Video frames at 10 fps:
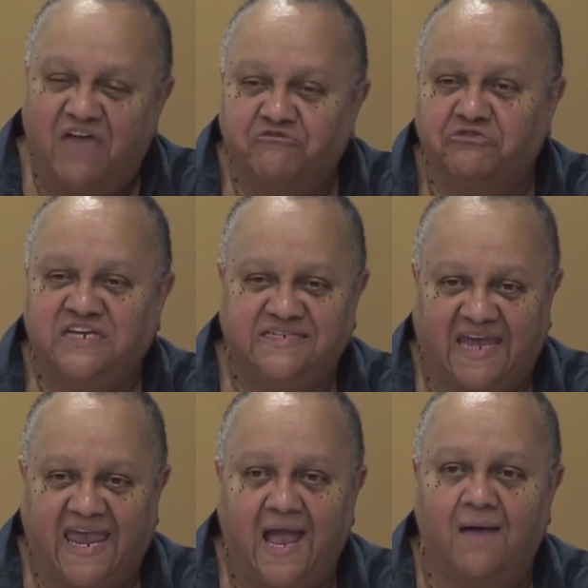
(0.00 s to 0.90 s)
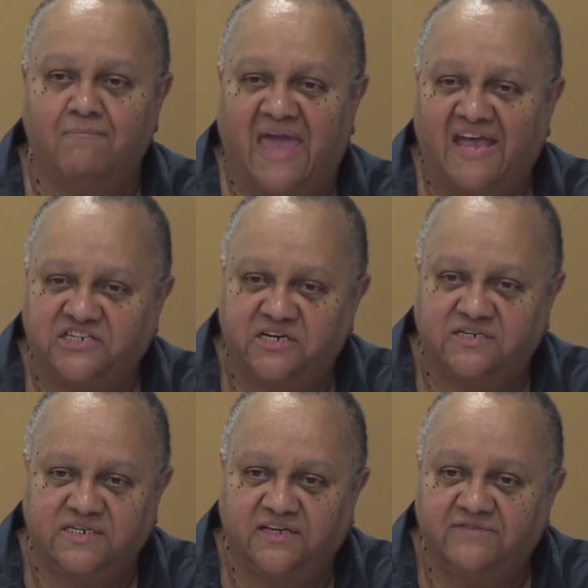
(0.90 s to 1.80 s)
everyday,
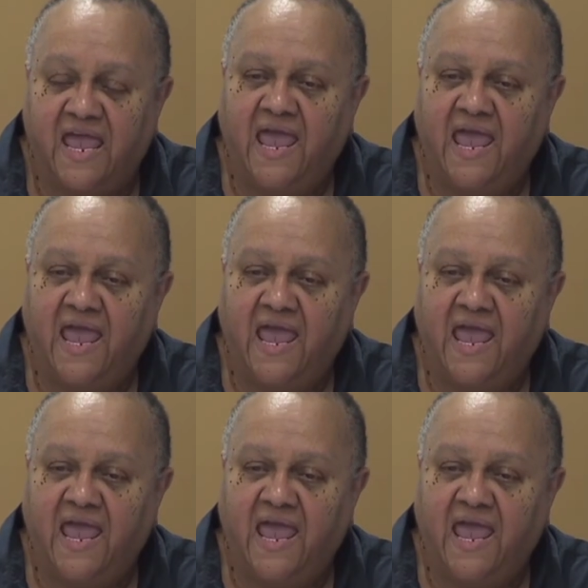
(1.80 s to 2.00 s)
imaginative,